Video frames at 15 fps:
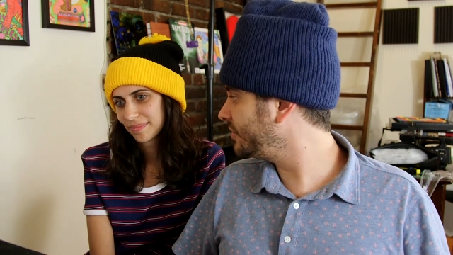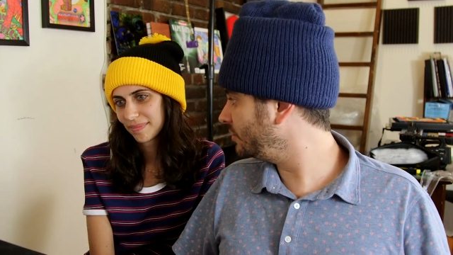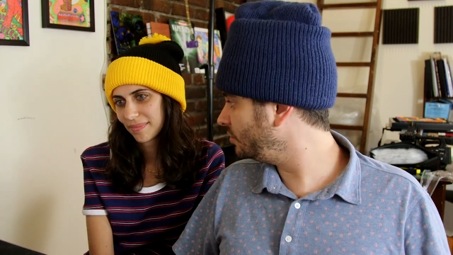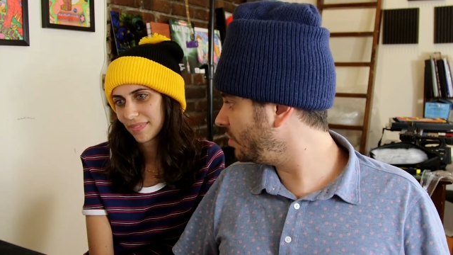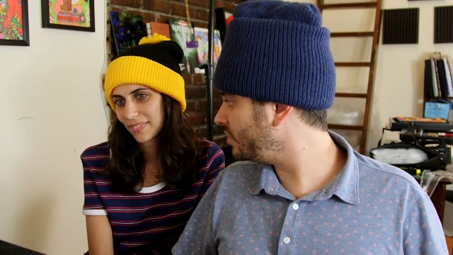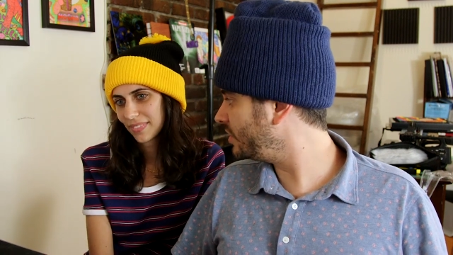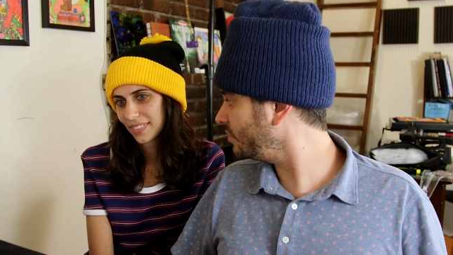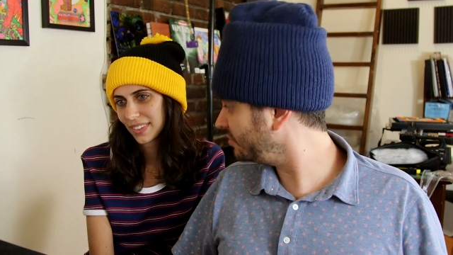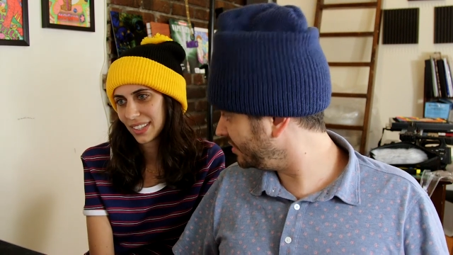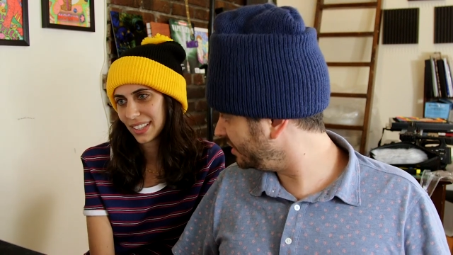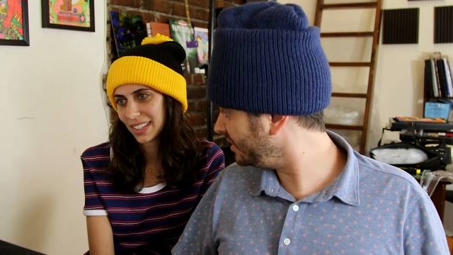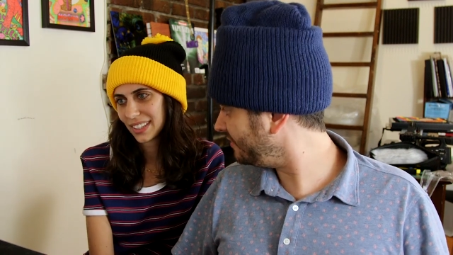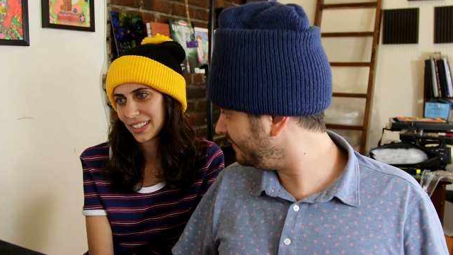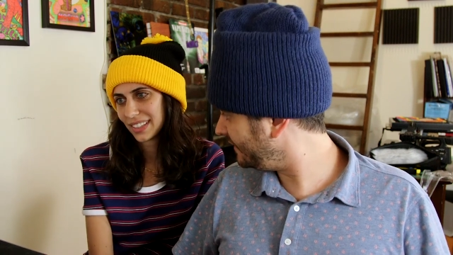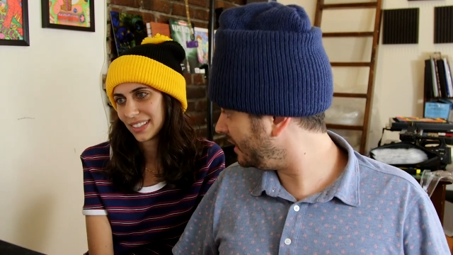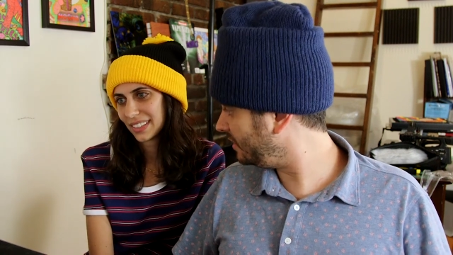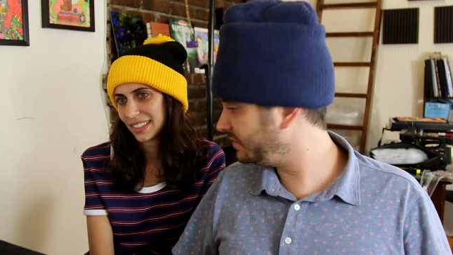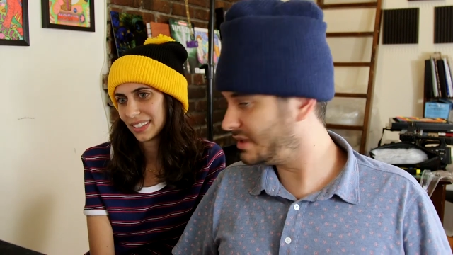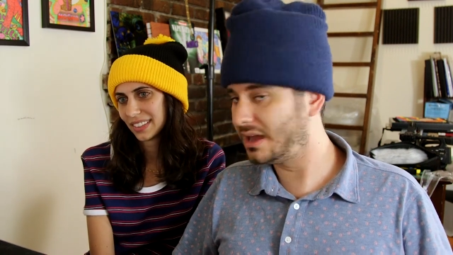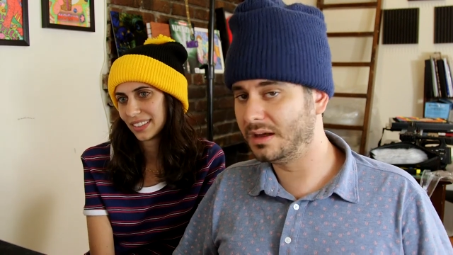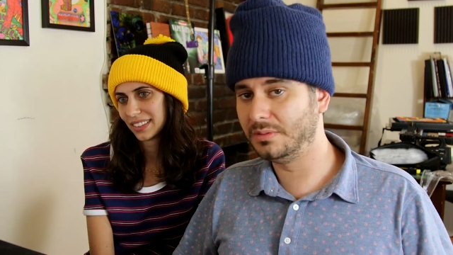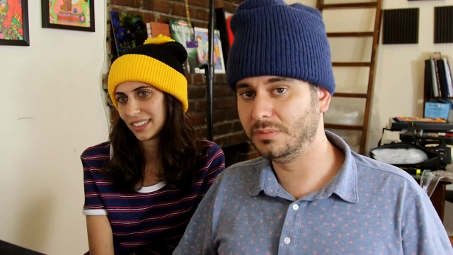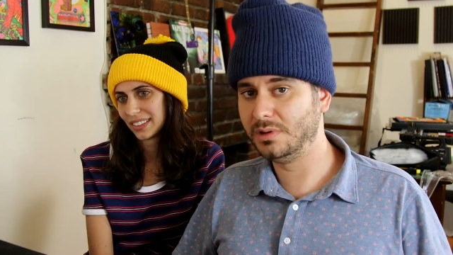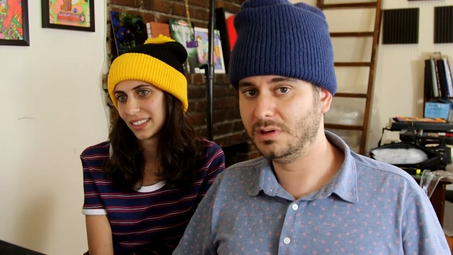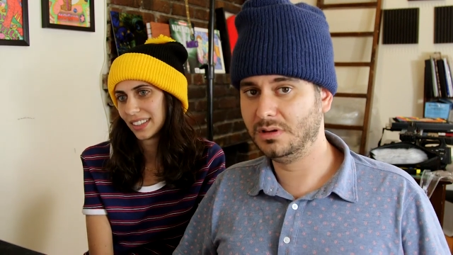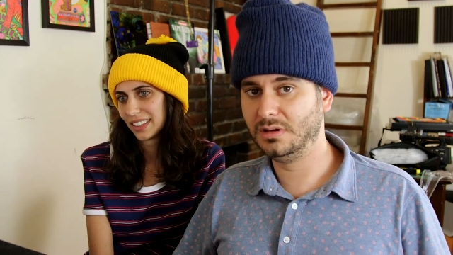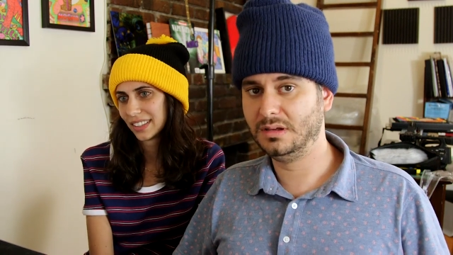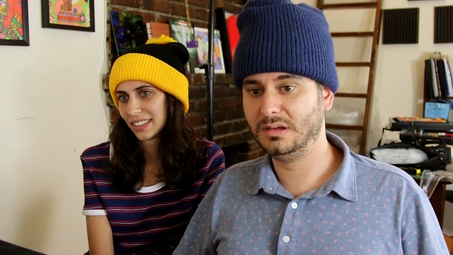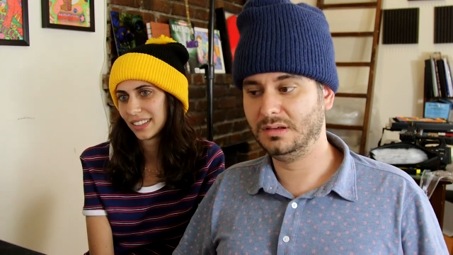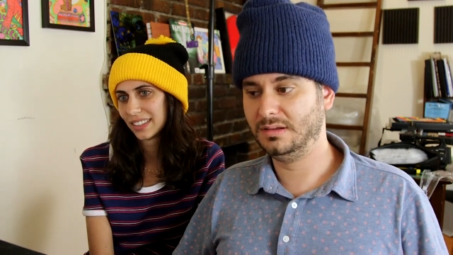Speaker 1: Their lawyer really failed them.
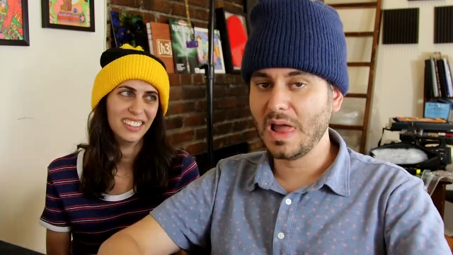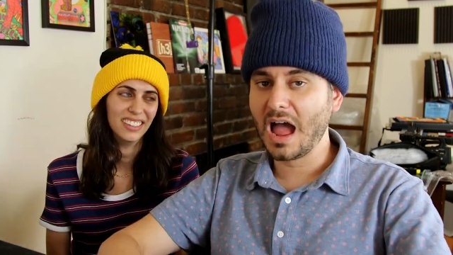Yeah.